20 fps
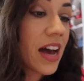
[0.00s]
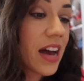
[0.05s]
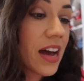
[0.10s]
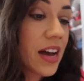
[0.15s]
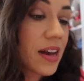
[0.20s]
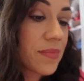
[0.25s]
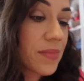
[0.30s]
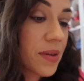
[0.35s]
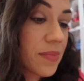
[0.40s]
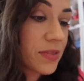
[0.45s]

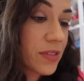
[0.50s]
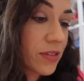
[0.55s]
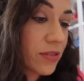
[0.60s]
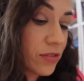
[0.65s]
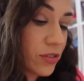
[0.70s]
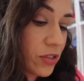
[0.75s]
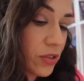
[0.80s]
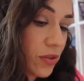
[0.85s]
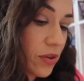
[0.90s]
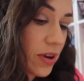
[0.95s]
um,
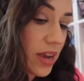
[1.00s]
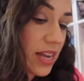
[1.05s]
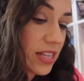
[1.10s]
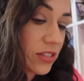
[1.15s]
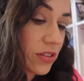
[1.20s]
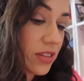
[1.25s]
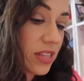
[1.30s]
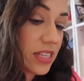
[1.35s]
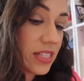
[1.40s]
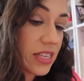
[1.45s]
episode 208.
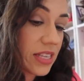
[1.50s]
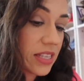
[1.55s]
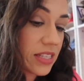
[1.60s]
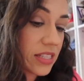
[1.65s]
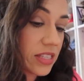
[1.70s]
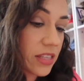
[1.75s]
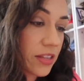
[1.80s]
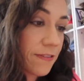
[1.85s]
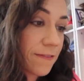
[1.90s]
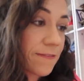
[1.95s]
So this
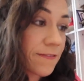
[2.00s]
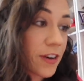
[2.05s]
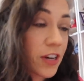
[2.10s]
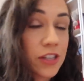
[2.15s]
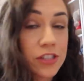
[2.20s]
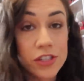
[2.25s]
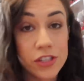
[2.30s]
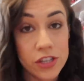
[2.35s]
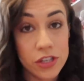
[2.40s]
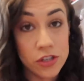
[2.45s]
is the
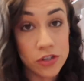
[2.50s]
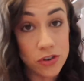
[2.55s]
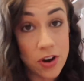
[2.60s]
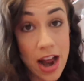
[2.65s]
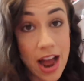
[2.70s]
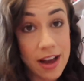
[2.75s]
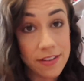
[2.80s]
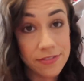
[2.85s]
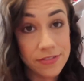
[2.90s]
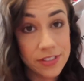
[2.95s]
first
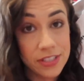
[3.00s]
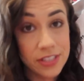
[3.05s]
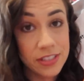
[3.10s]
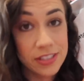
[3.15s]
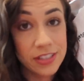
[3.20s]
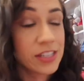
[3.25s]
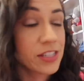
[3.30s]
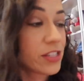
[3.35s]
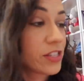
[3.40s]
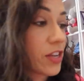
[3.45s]
draft.
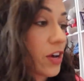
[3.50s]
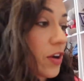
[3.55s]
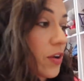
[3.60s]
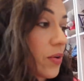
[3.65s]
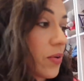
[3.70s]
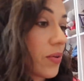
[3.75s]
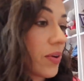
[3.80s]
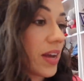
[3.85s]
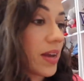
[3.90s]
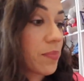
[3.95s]

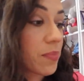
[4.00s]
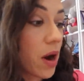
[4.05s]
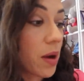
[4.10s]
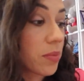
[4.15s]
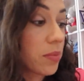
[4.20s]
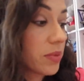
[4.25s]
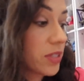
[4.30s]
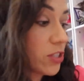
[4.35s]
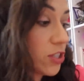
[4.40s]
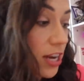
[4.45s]
So it
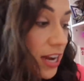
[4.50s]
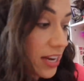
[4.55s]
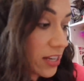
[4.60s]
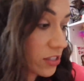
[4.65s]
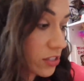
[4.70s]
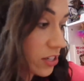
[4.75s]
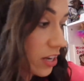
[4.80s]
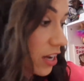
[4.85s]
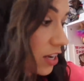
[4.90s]
probably changed